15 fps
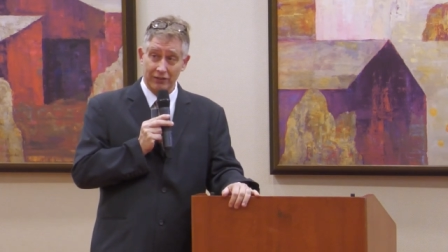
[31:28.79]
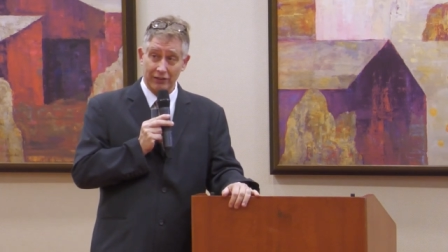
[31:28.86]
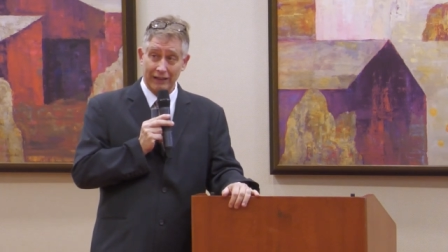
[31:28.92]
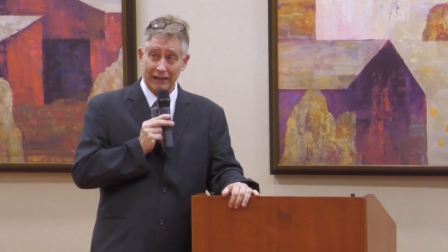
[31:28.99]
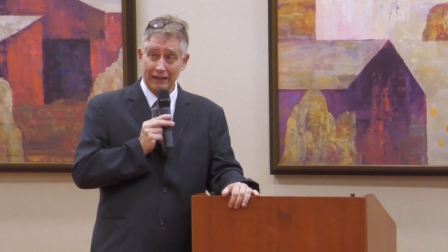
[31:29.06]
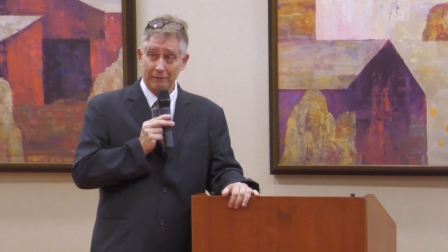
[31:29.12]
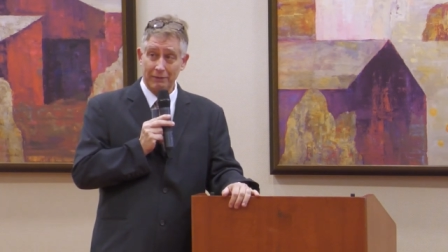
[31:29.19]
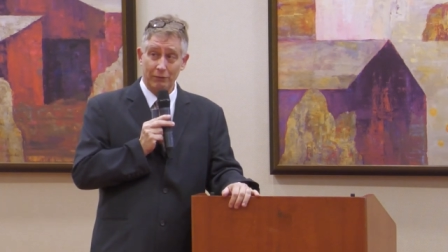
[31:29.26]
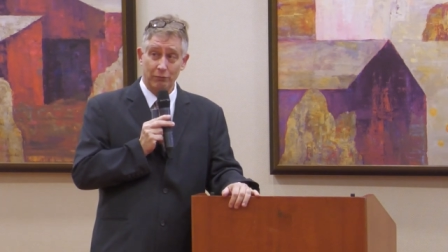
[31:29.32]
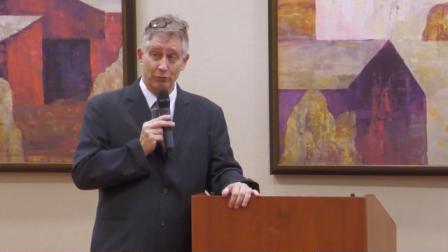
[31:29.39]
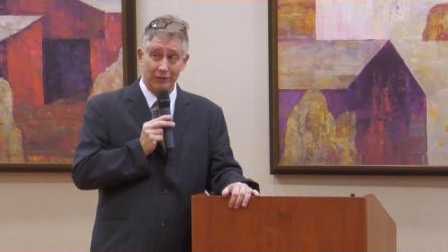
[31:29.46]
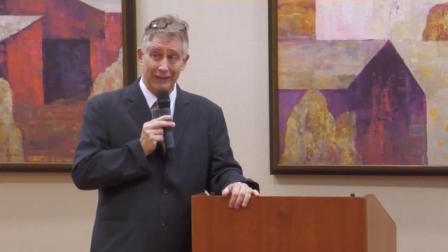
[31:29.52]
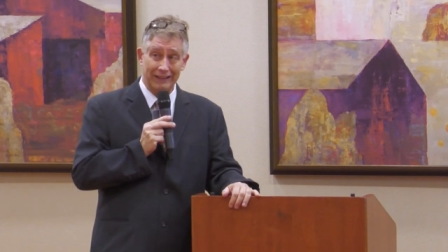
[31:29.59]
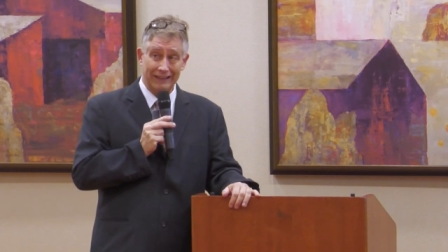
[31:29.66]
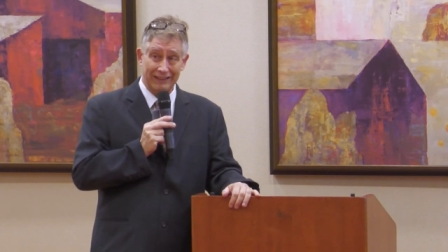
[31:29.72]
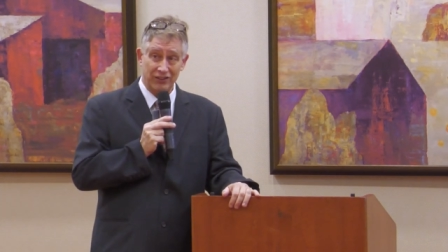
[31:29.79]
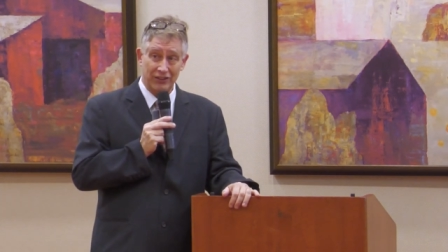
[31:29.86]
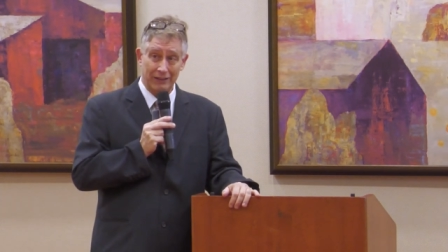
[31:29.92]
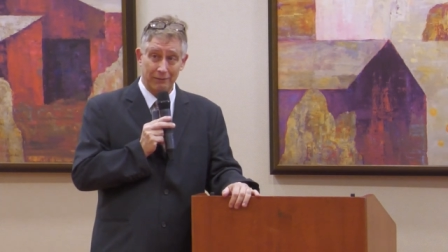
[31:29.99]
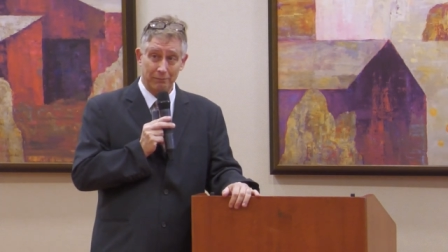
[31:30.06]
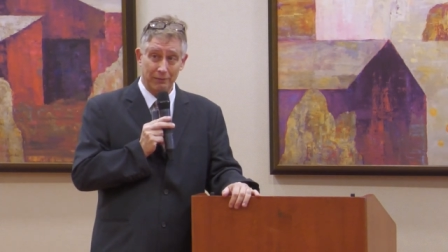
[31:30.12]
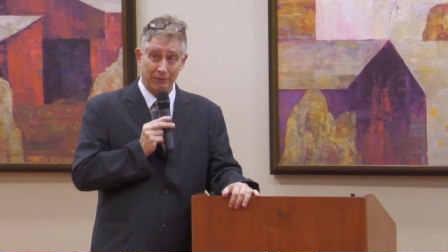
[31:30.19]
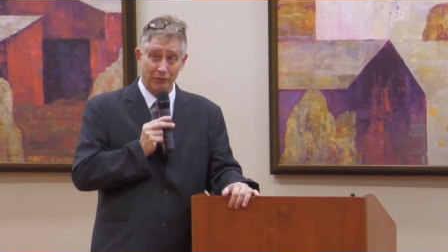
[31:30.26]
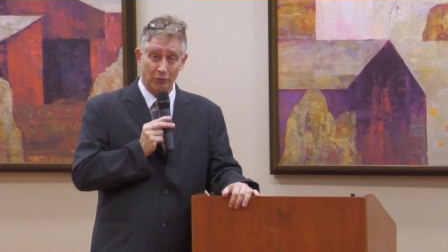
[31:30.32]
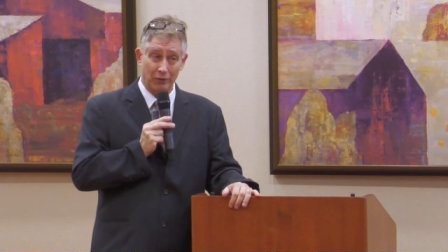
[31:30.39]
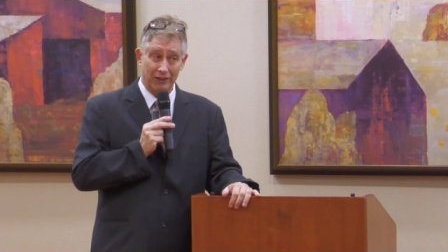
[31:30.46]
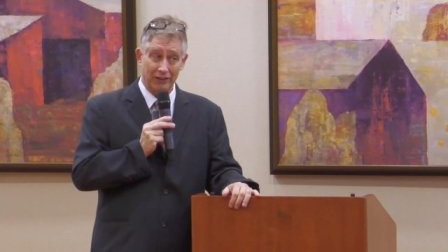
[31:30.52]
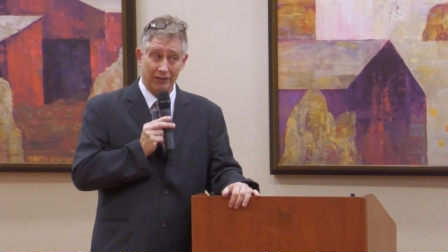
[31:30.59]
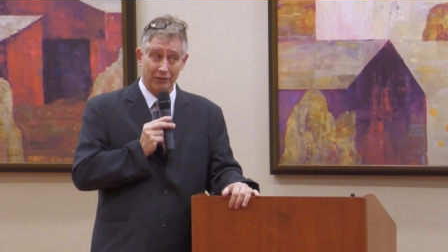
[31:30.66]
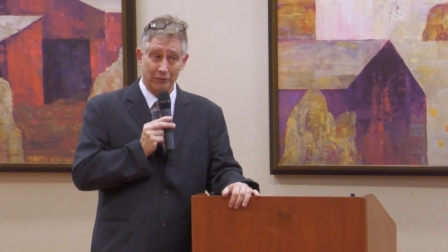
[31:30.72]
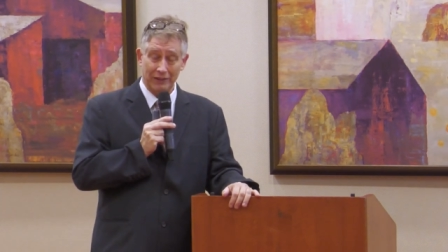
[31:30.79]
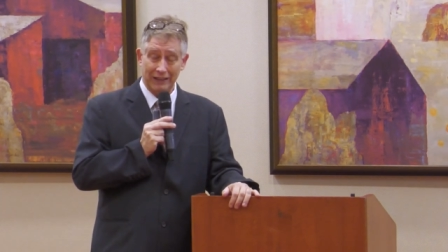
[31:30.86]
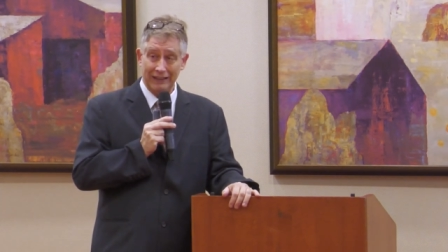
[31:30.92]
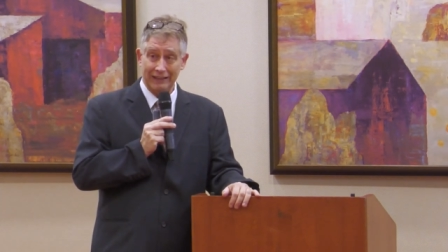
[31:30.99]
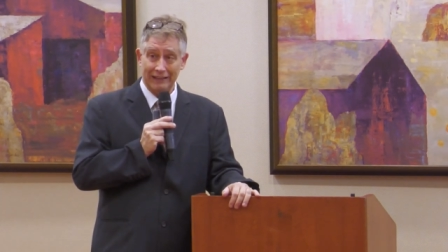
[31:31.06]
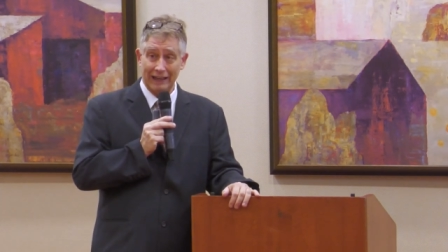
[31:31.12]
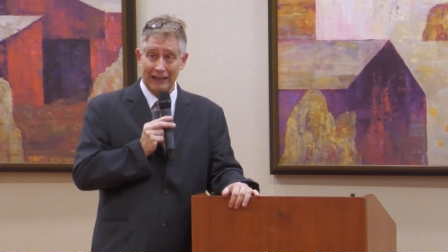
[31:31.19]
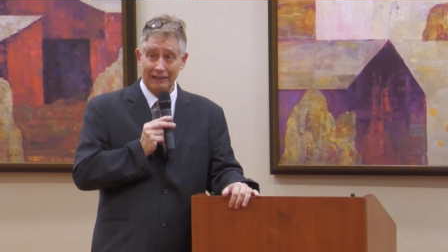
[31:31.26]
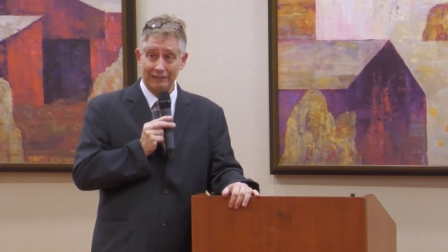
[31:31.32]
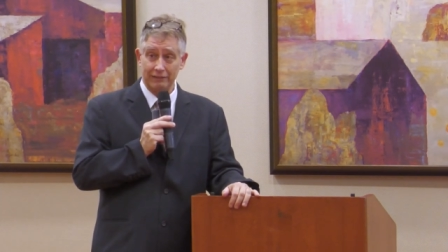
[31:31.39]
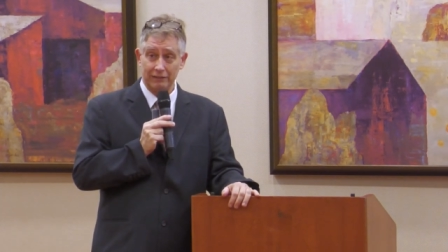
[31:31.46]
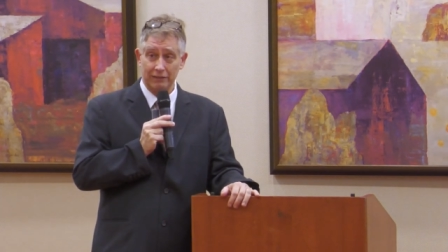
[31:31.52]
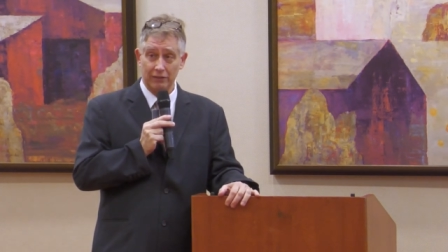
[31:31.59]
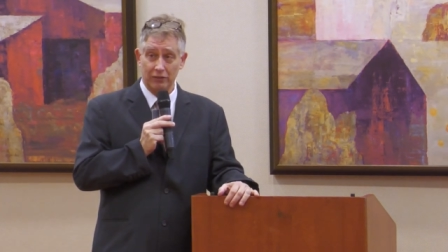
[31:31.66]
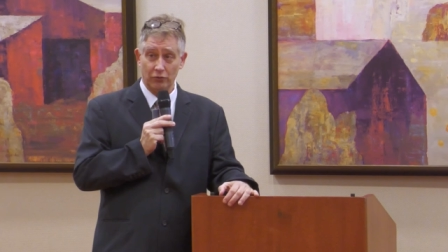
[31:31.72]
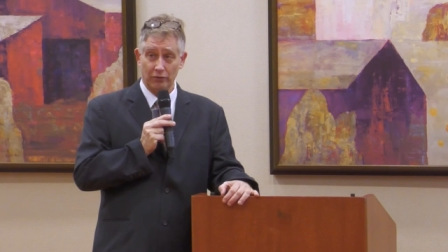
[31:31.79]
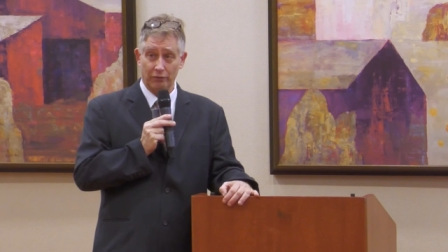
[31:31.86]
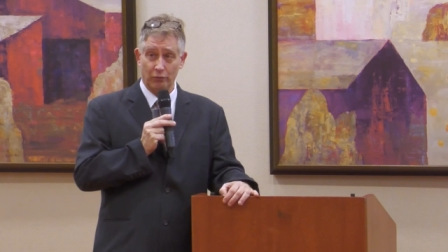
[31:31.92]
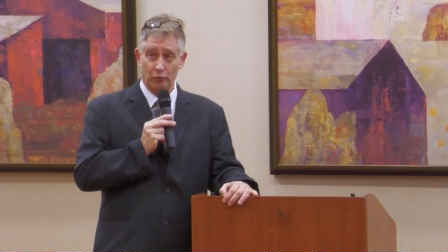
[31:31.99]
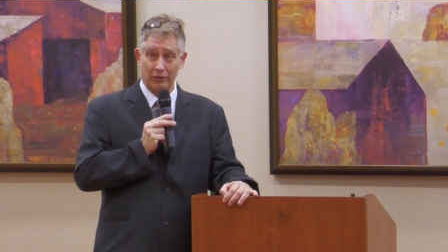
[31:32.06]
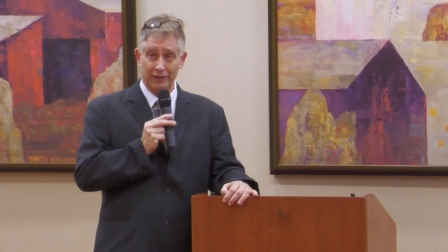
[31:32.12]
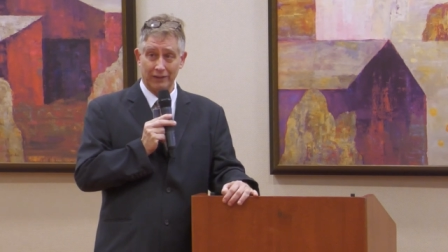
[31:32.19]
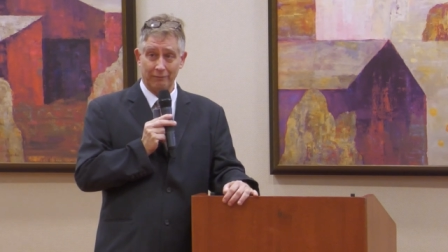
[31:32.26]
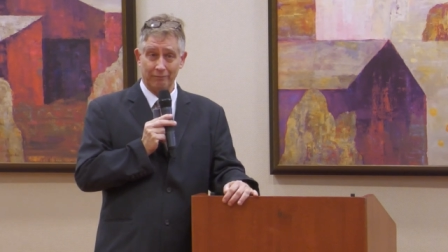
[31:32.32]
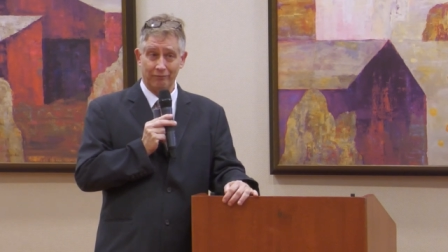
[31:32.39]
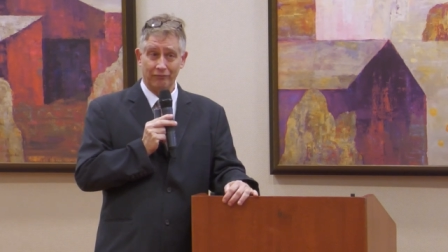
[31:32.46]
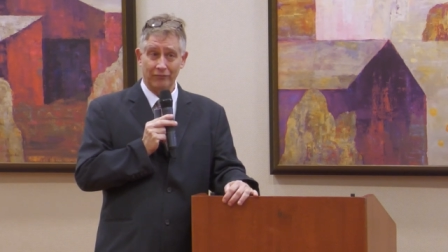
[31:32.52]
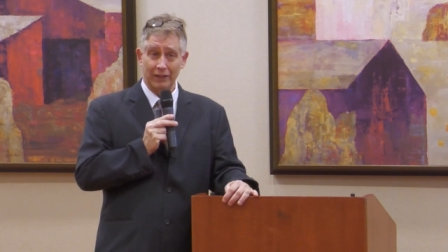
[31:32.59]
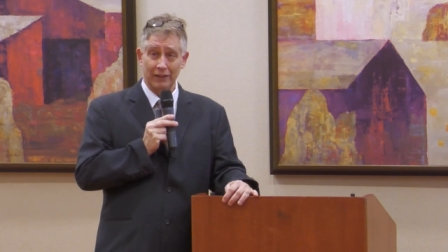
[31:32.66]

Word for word: so they got to be really cheap before you don't need that to afford them.